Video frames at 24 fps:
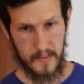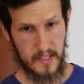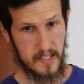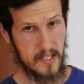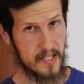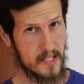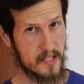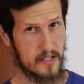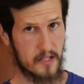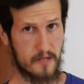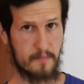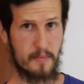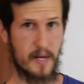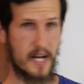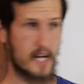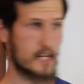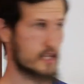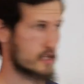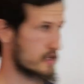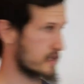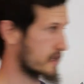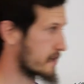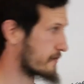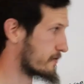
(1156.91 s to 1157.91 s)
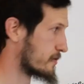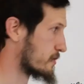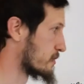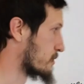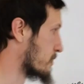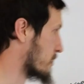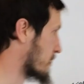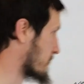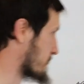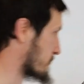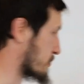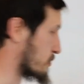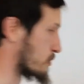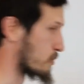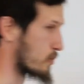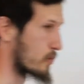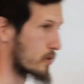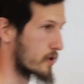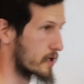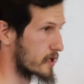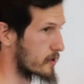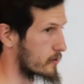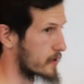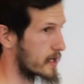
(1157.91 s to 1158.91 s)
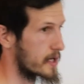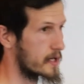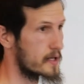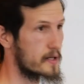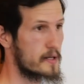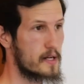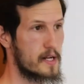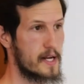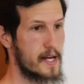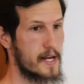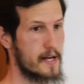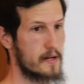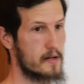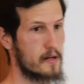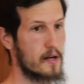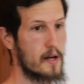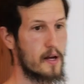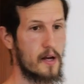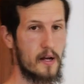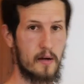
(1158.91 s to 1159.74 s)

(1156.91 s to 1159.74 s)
especially if you're on poor, degraded land.